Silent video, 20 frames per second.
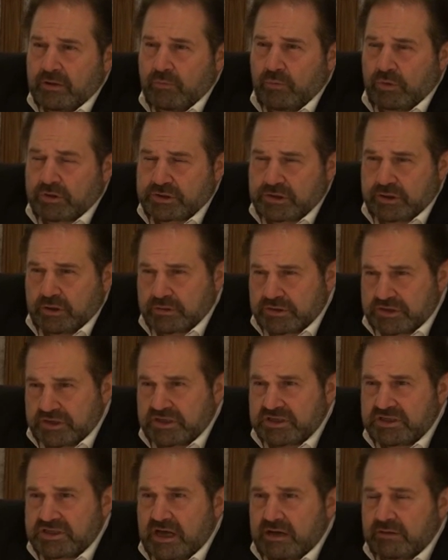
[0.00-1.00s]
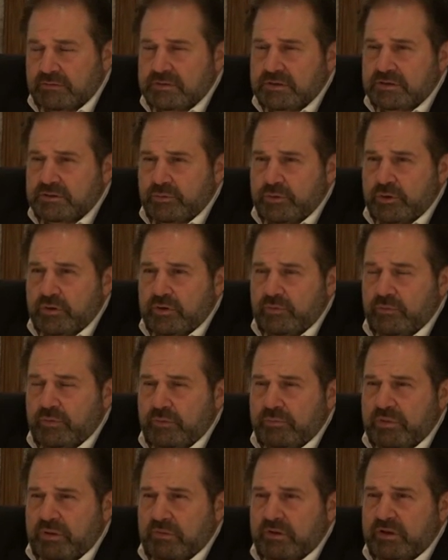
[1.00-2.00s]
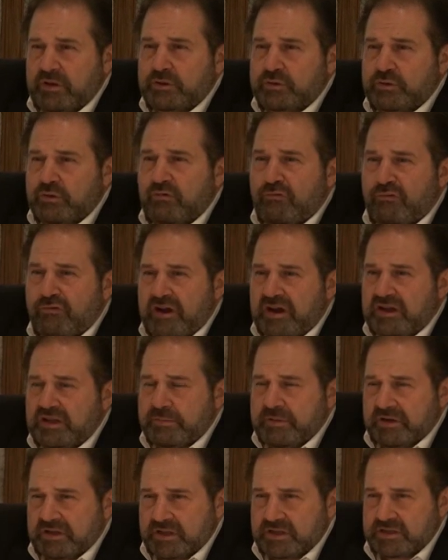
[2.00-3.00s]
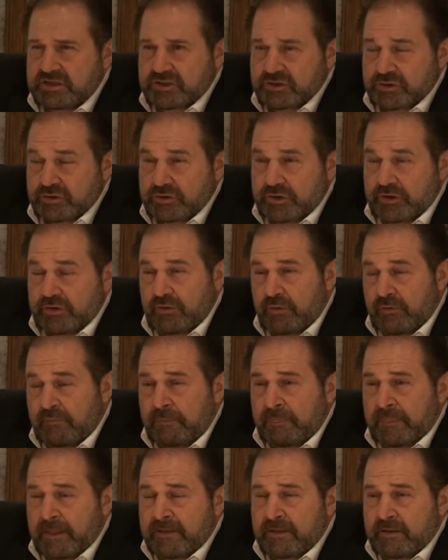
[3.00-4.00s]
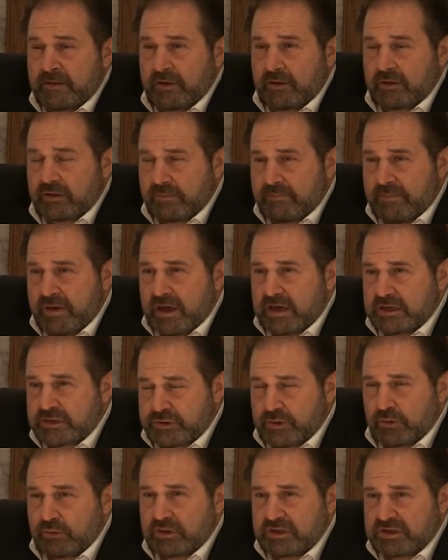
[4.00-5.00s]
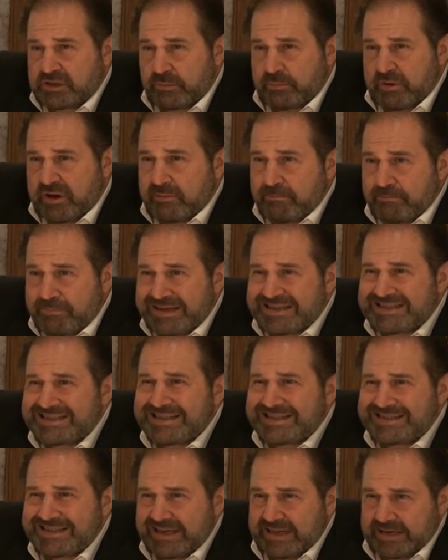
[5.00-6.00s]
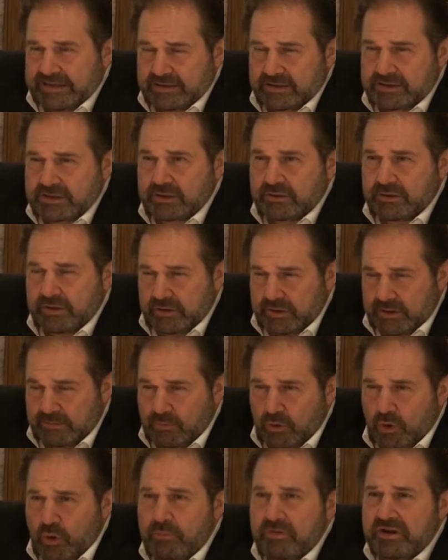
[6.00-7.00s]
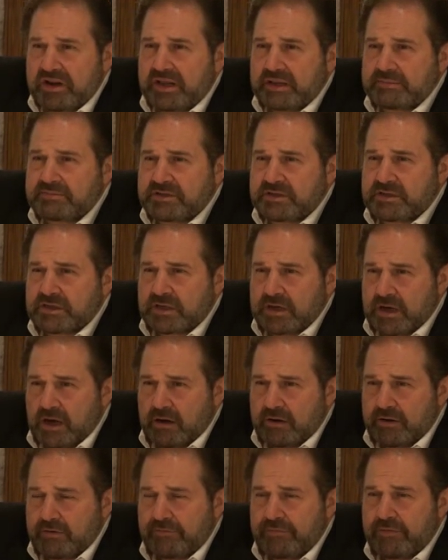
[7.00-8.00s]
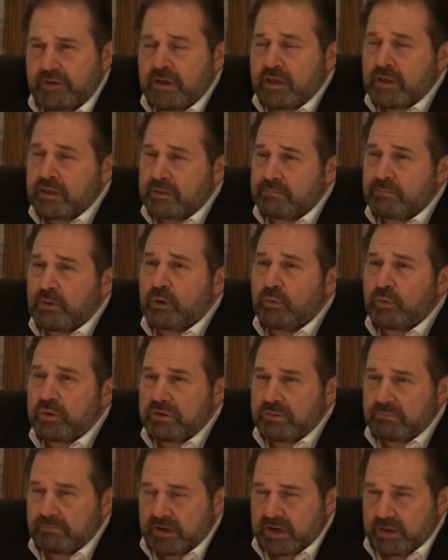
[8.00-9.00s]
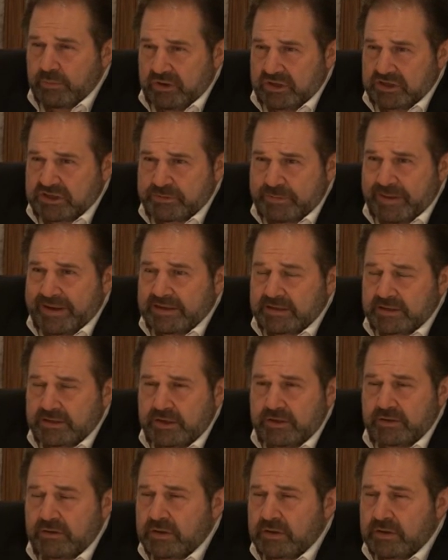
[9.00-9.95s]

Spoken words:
What slows things down is when people are too afraid to make the decision. The mayor's role is to bring business in. So the more money comes into Cardiff, the more money we can spend.